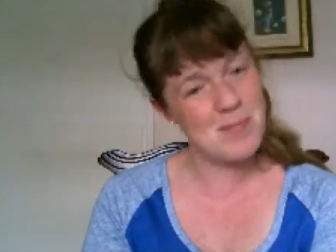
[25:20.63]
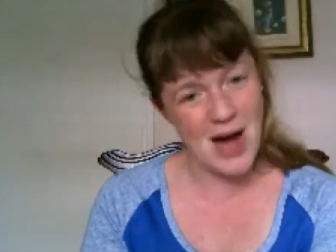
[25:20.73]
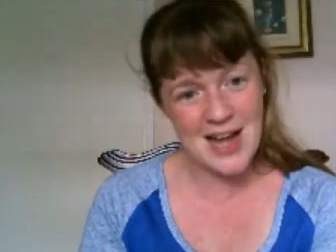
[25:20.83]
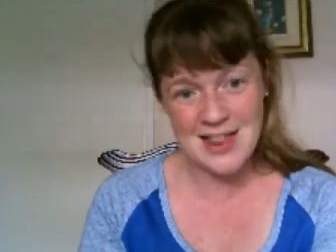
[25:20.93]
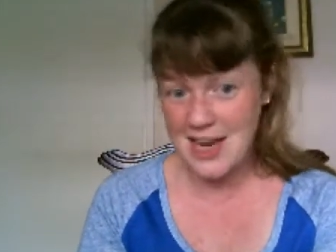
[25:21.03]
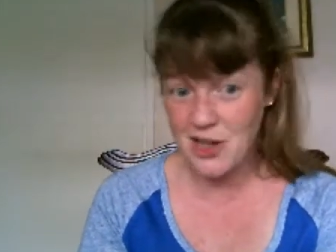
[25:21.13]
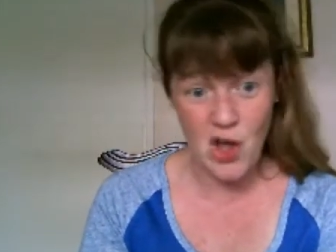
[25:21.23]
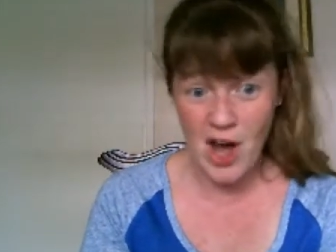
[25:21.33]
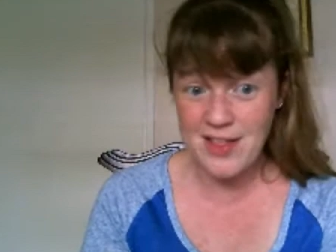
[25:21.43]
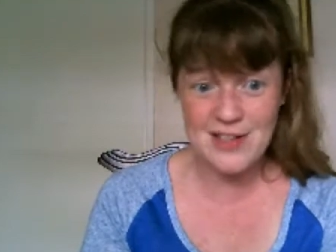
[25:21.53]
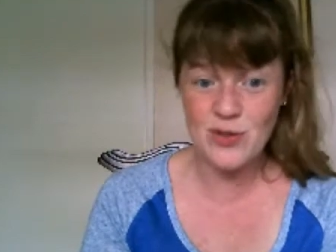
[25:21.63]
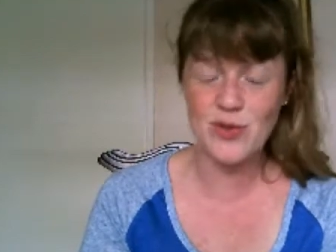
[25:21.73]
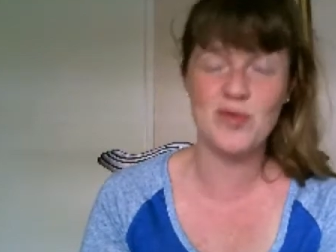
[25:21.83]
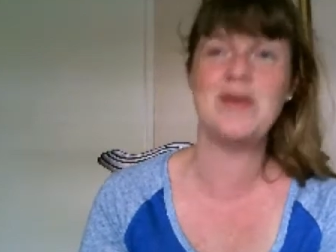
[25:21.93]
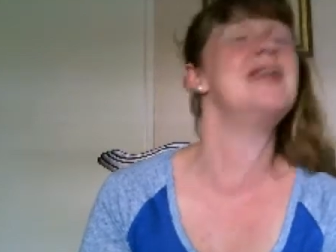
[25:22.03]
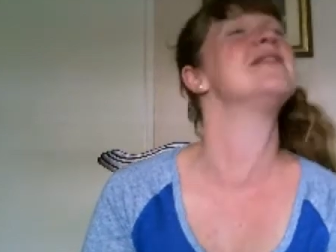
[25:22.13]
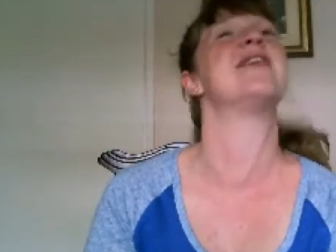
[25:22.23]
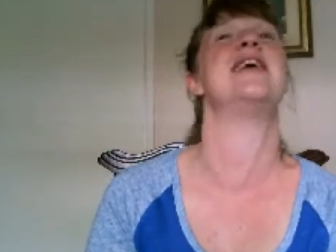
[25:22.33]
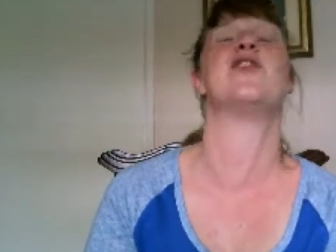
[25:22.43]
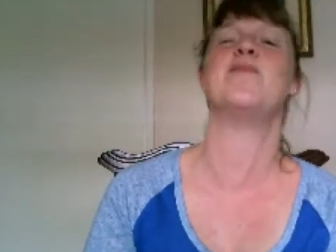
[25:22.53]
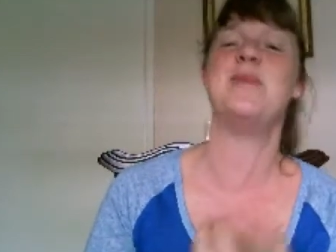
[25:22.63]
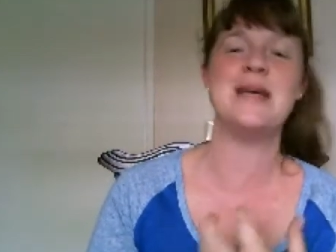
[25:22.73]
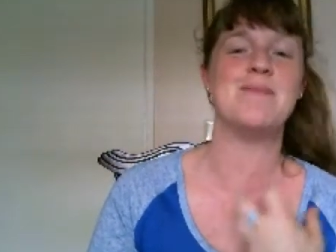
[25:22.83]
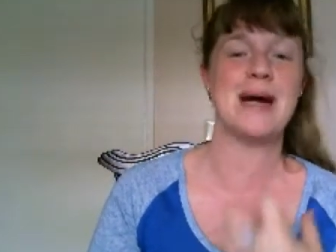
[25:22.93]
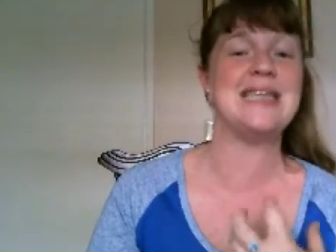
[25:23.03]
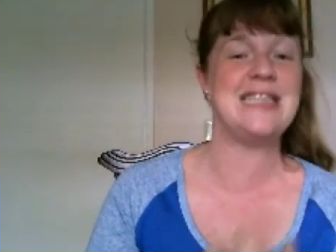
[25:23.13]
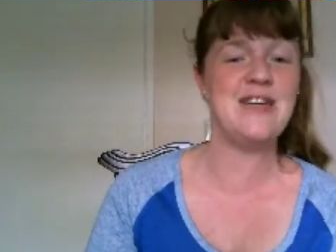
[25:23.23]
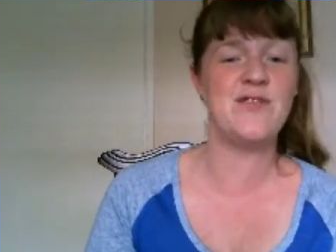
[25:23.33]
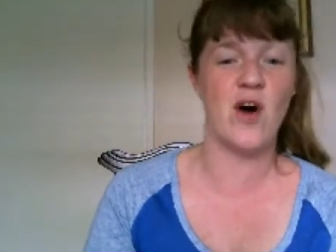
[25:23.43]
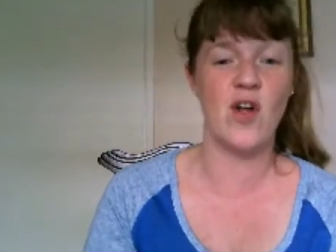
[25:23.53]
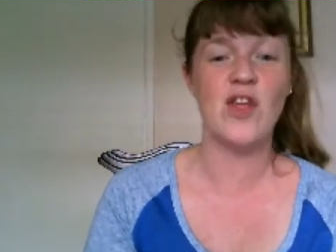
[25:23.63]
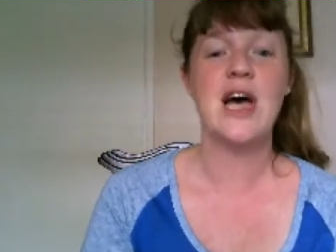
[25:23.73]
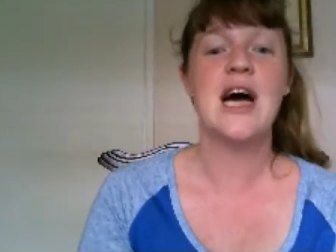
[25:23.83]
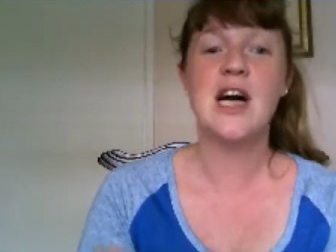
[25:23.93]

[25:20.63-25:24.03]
in mind that a lot of these social media sites are by default